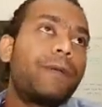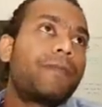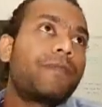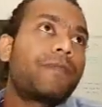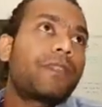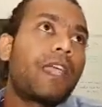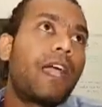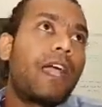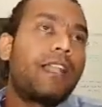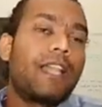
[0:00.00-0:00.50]

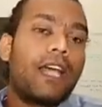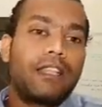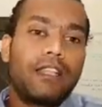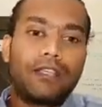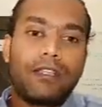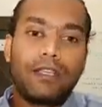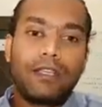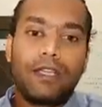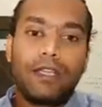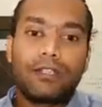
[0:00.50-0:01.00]
And the other
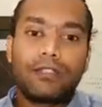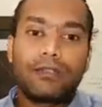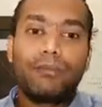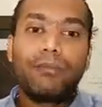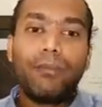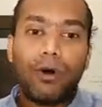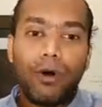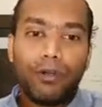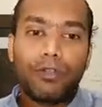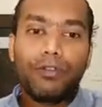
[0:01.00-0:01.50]
thing is,
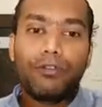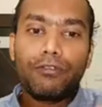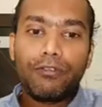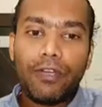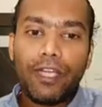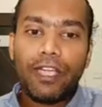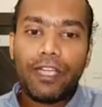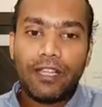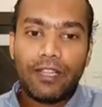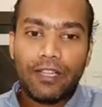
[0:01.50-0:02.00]
more you
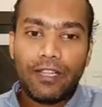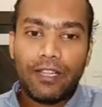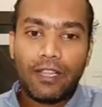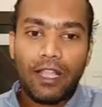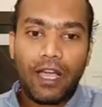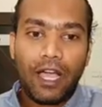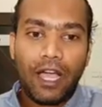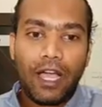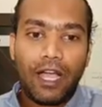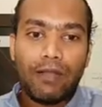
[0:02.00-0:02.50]
fail
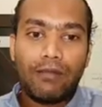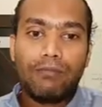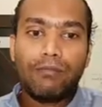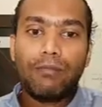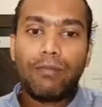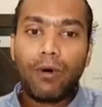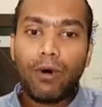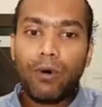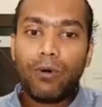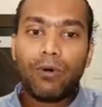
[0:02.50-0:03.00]
and
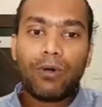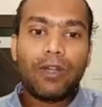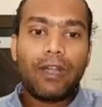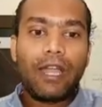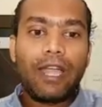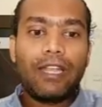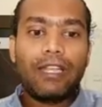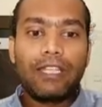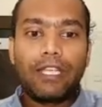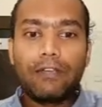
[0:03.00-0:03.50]
more
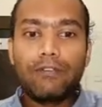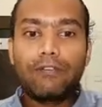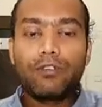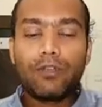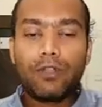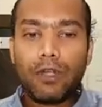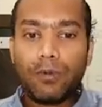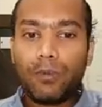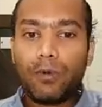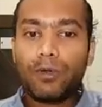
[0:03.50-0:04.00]
it gives you
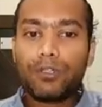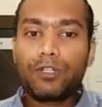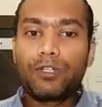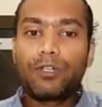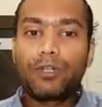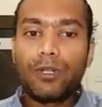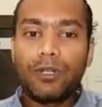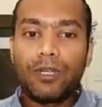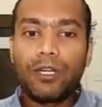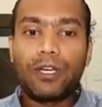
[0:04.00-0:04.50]
an opportunity
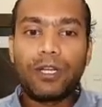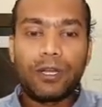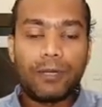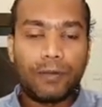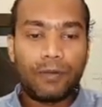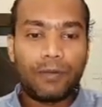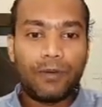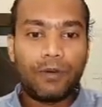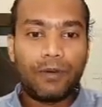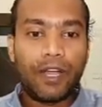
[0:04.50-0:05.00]
to learn,
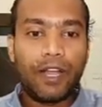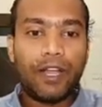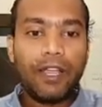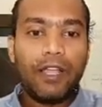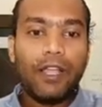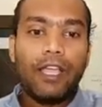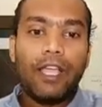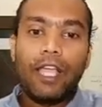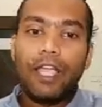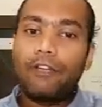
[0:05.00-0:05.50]
right?
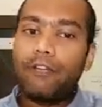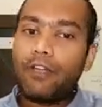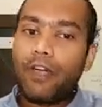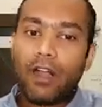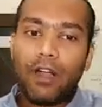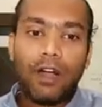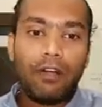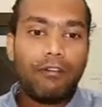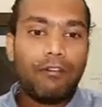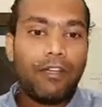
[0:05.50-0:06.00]
If you are
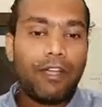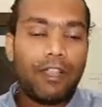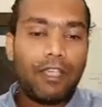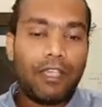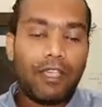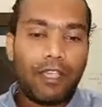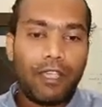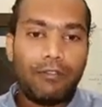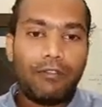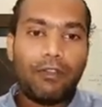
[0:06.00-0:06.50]
not
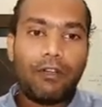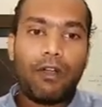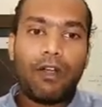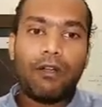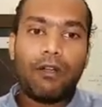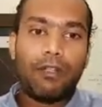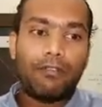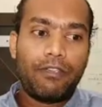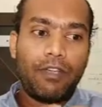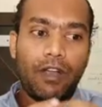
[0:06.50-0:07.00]
failing, if
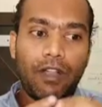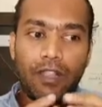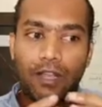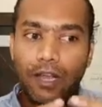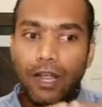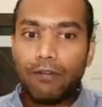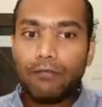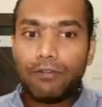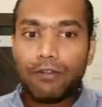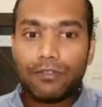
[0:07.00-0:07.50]
you're in the
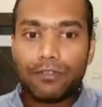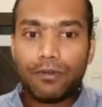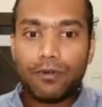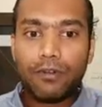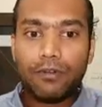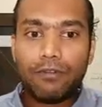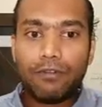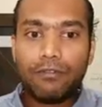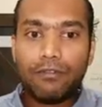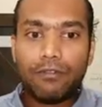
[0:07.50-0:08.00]
comfort zone
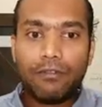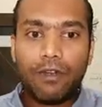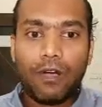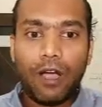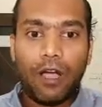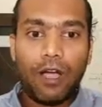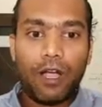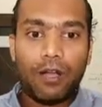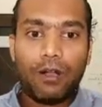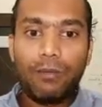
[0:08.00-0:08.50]

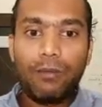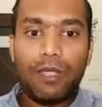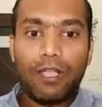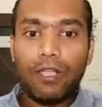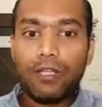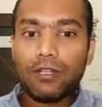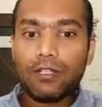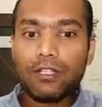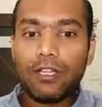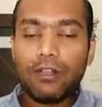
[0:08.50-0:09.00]
of being
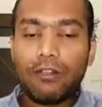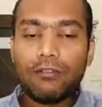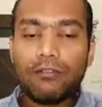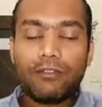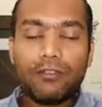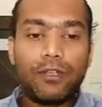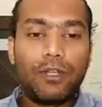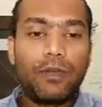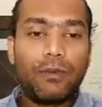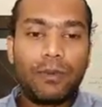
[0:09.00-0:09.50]
yourself,
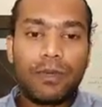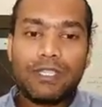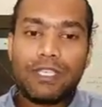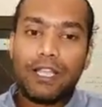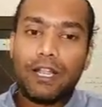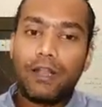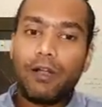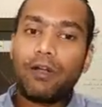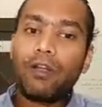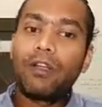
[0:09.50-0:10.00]
so you're
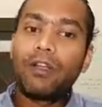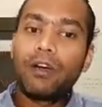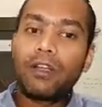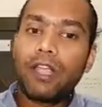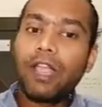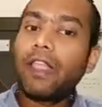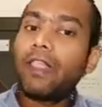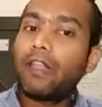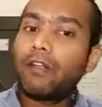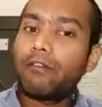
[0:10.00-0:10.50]
basically not learning
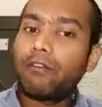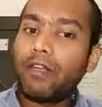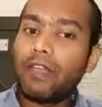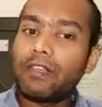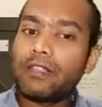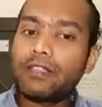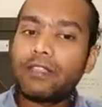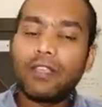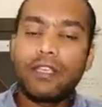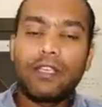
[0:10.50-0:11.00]
in that
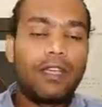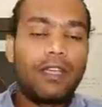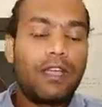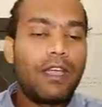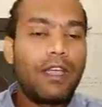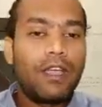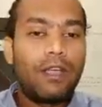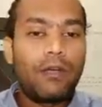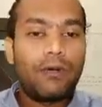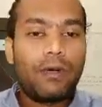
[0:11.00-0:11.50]
phase.
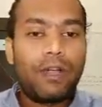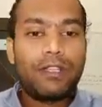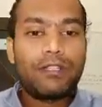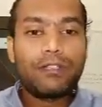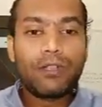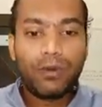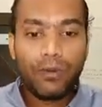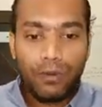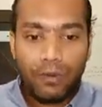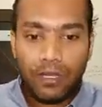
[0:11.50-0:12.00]
Right,
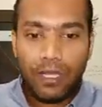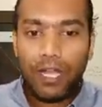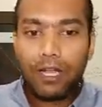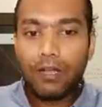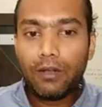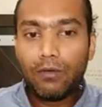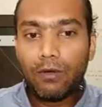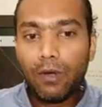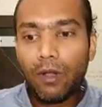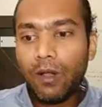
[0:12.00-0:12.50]
so get
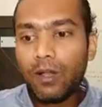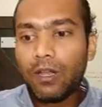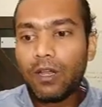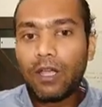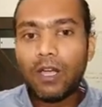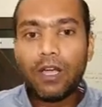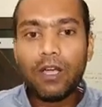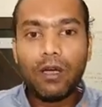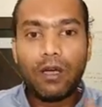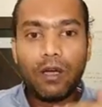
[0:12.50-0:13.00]
involved
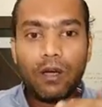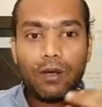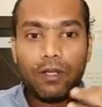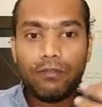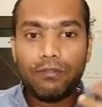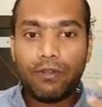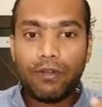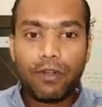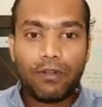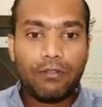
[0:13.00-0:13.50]

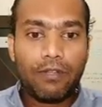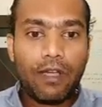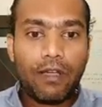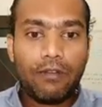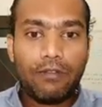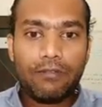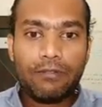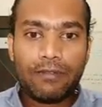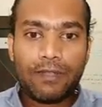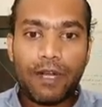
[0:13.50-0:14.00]
if
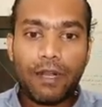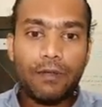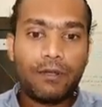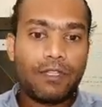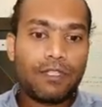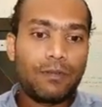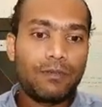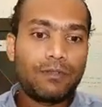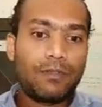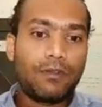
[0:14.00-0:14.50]
you're starting with
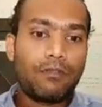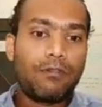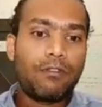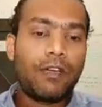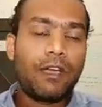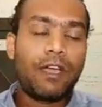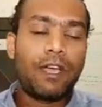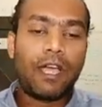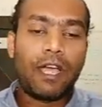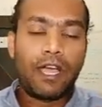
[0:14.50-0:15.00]
some
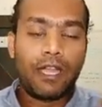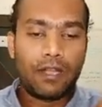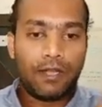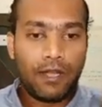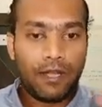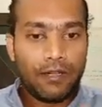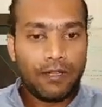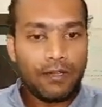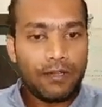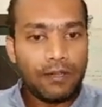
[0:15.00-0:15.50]
software,
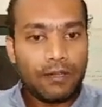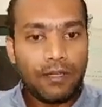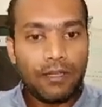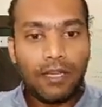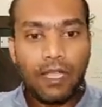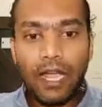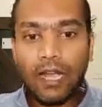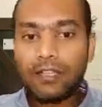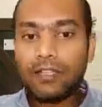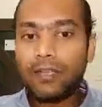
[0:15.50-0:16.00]
and
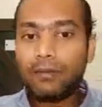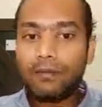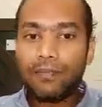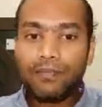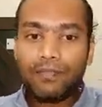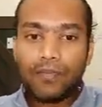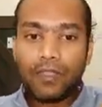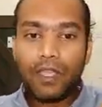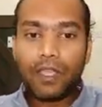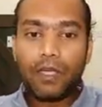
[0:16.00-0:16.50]
get
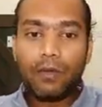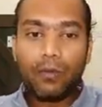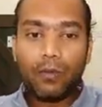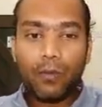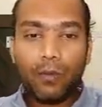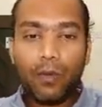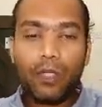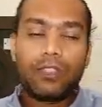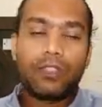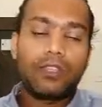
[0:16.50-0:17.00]
them
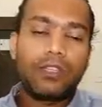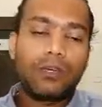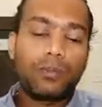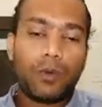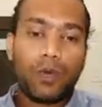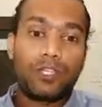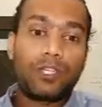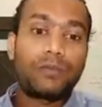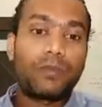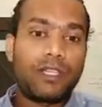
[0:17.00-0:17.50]
with the project-based